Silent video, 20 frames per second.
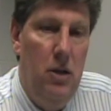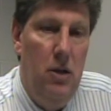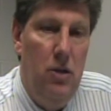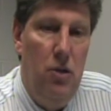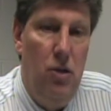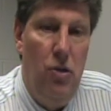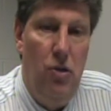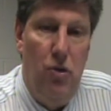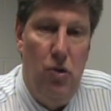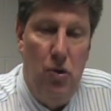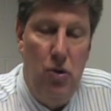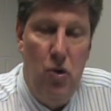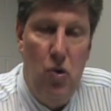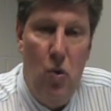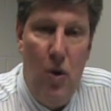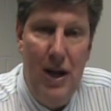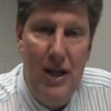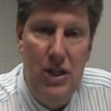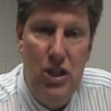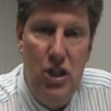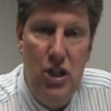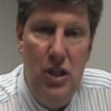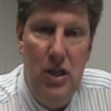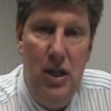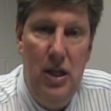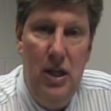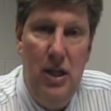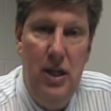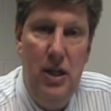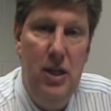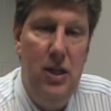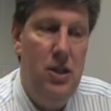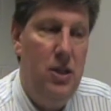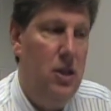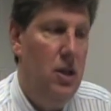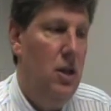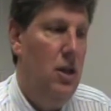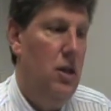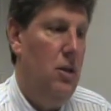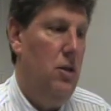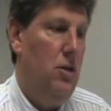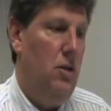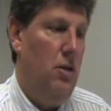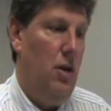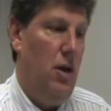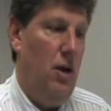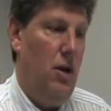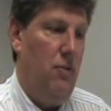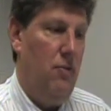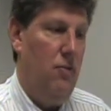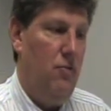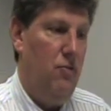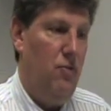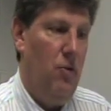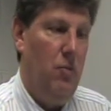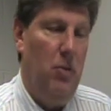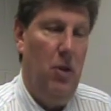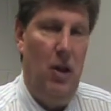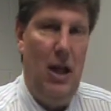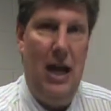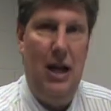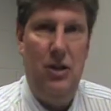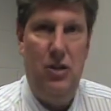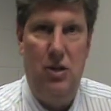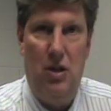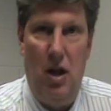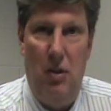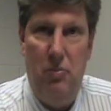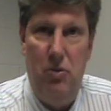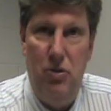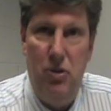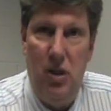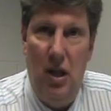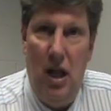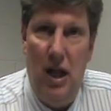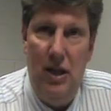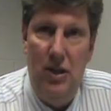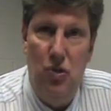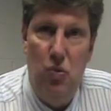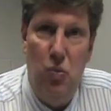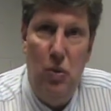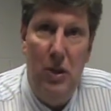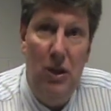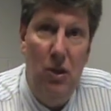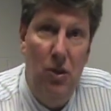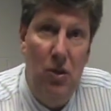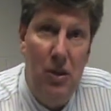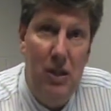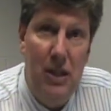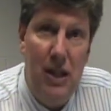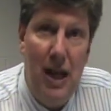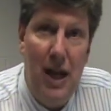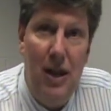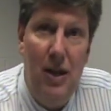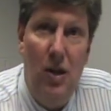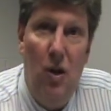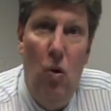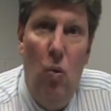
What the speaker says: The third question is, from the last couple slides, we looked at